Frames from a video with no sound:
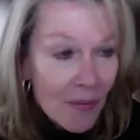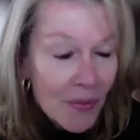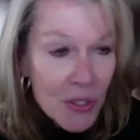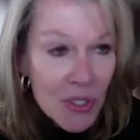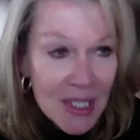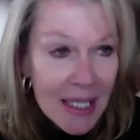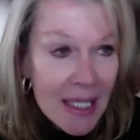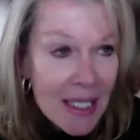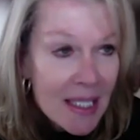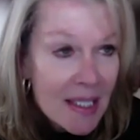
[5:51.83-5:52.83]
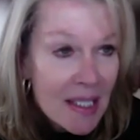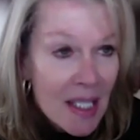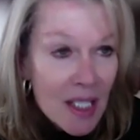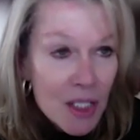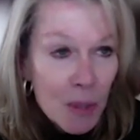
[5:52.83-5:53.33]
those cities
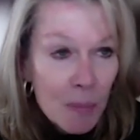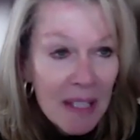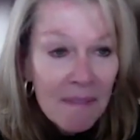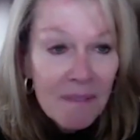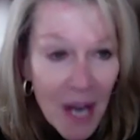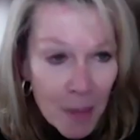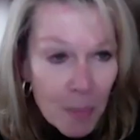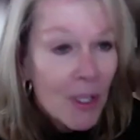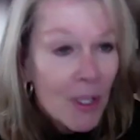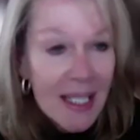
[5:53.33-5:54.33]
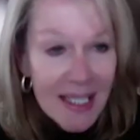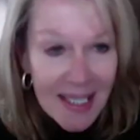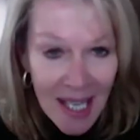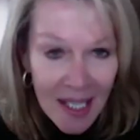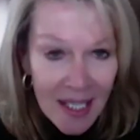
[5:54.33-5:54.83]
to be vibrant,
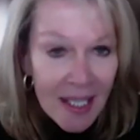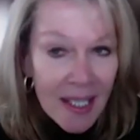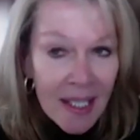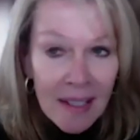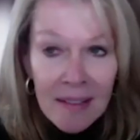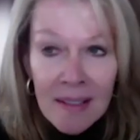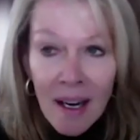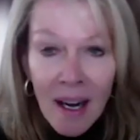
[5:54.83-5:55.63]
exciting,